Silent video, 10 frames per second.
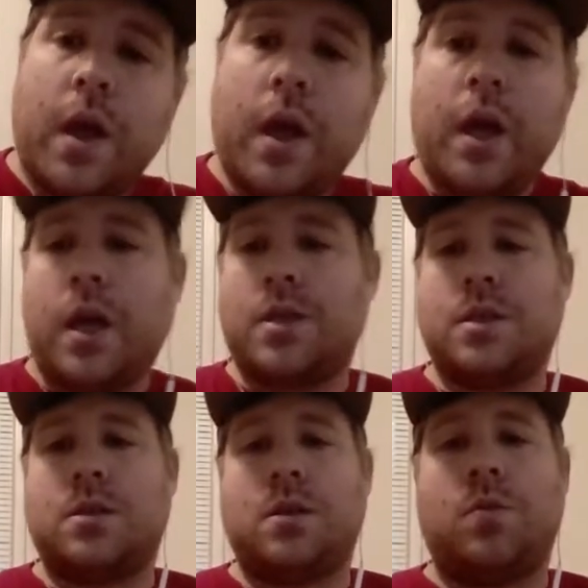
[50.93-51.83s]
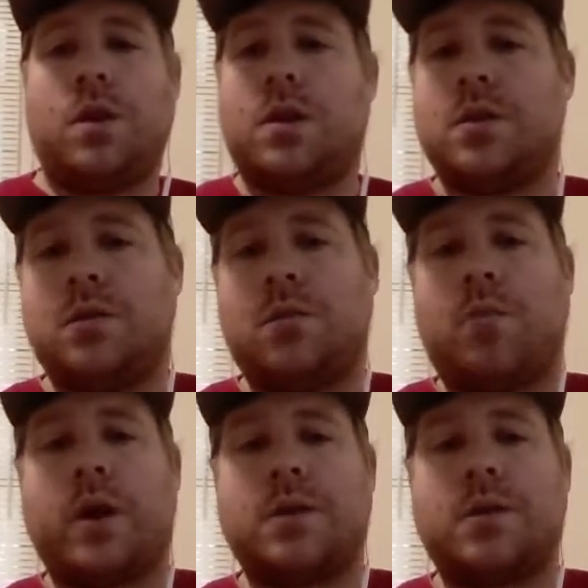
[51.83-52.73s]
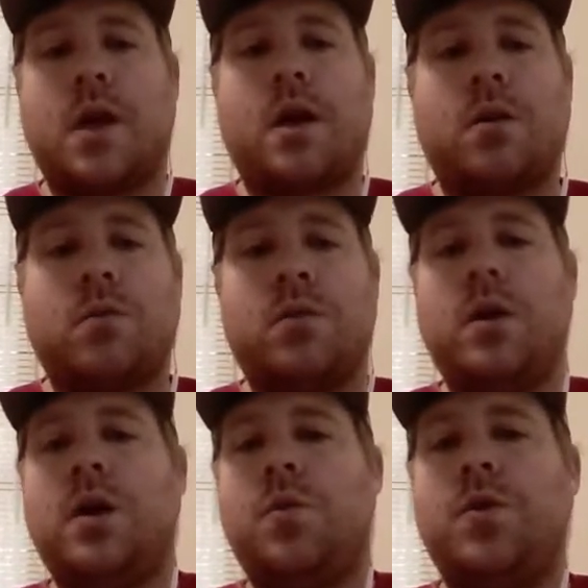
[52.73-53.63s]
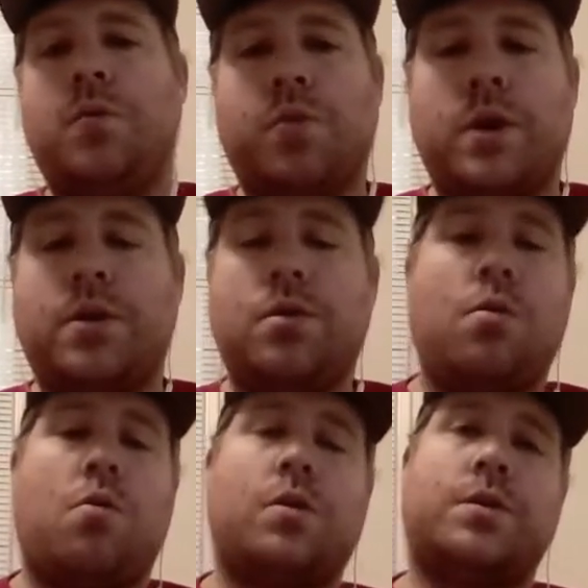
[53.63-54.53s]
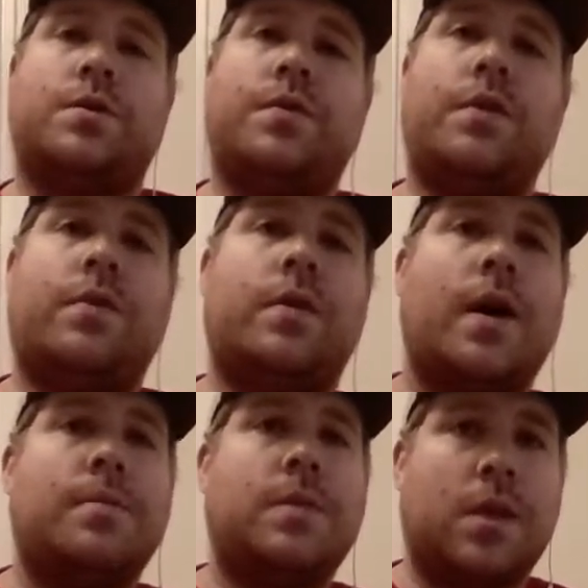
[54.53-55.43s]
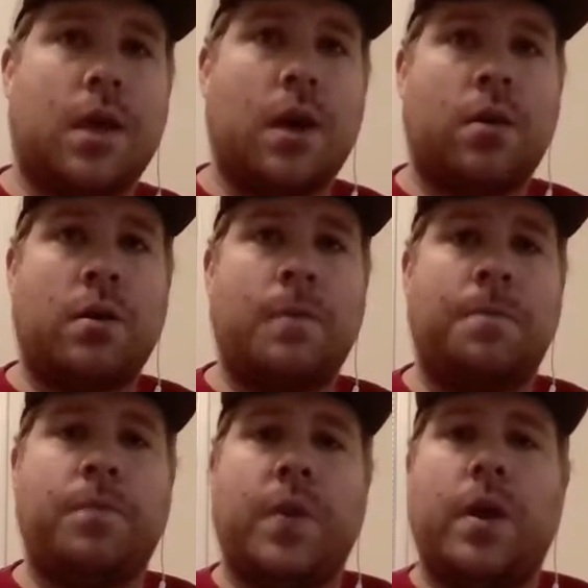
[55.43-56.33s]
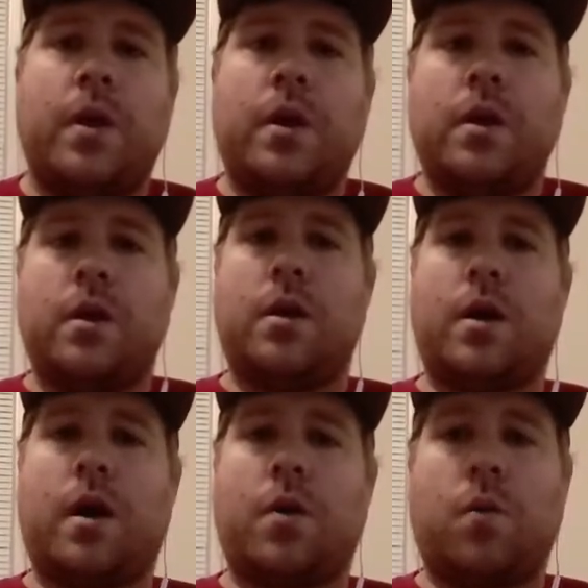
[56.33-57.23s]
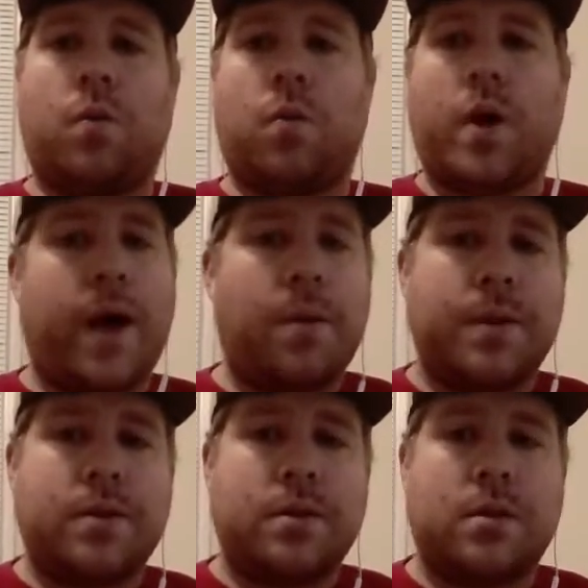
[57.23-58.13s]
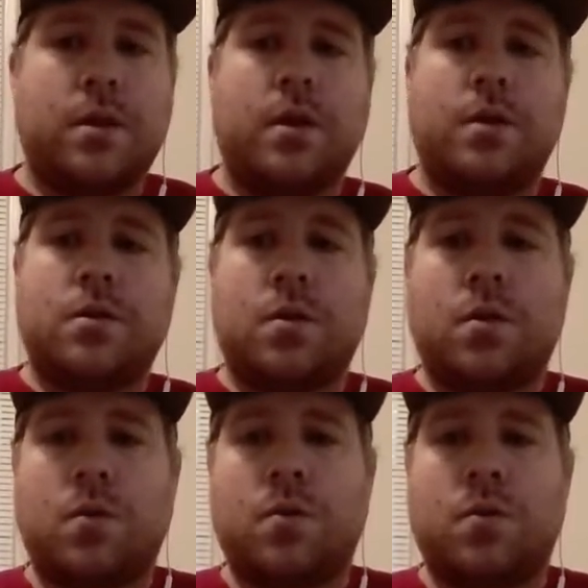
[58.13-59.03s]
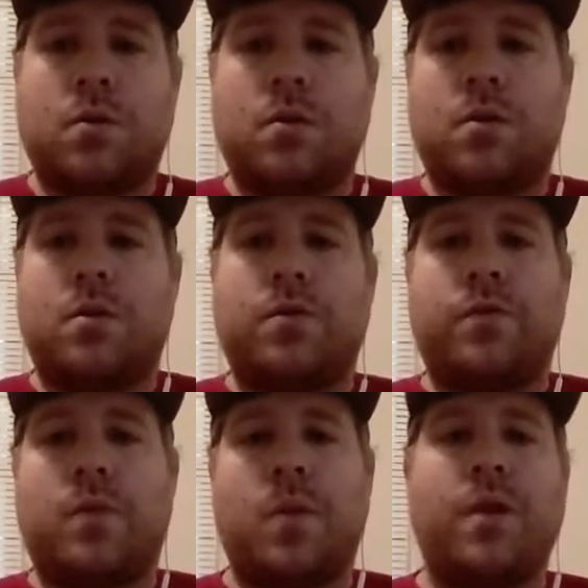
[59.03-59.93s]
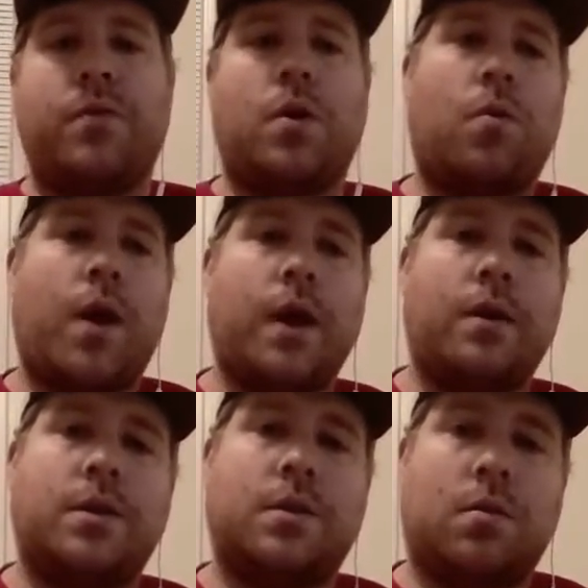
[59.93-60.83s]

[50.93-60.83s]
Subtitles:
and essentially what it does is it breaks down when you breed two horses of different types together. What happens? So from left to right is the